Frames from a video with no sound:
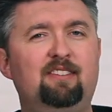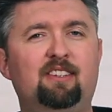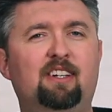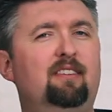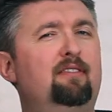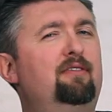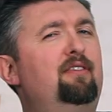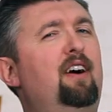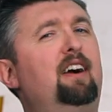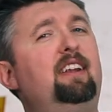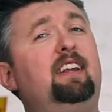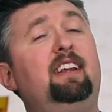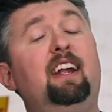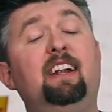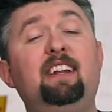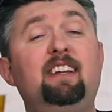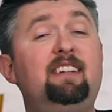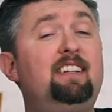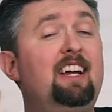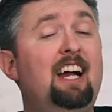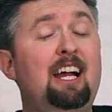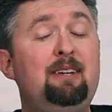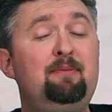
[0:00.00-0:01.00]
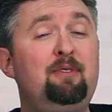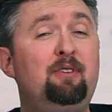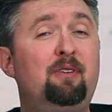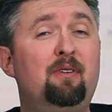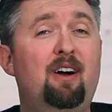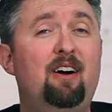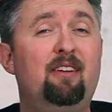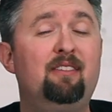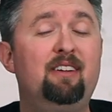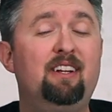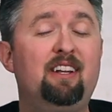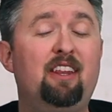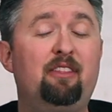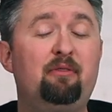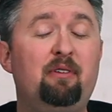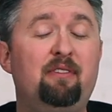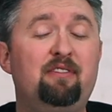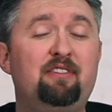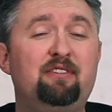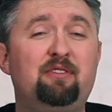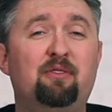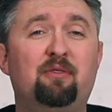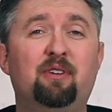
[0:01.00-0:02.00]
you can find it anytime you go out in a
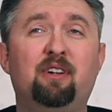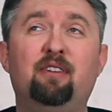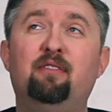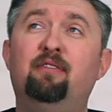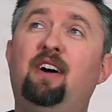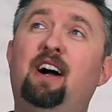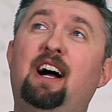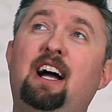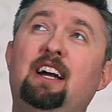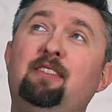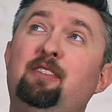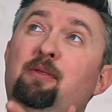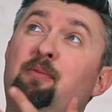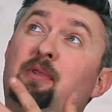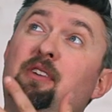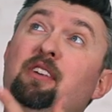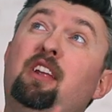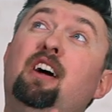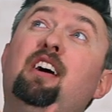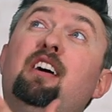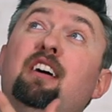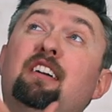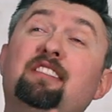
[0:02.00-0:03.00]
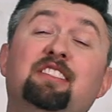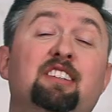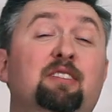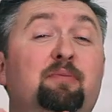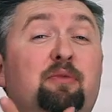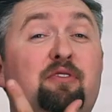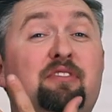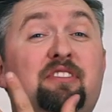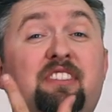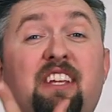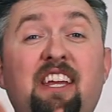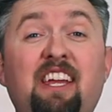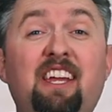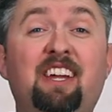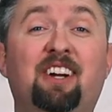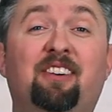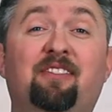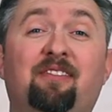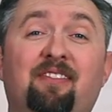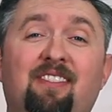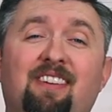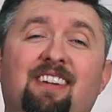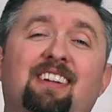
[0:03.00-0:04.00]
thrift store, and five, it belongs in a
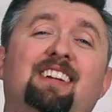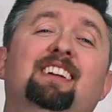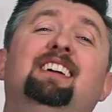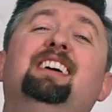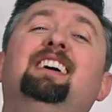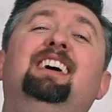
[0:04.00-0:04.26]
museum.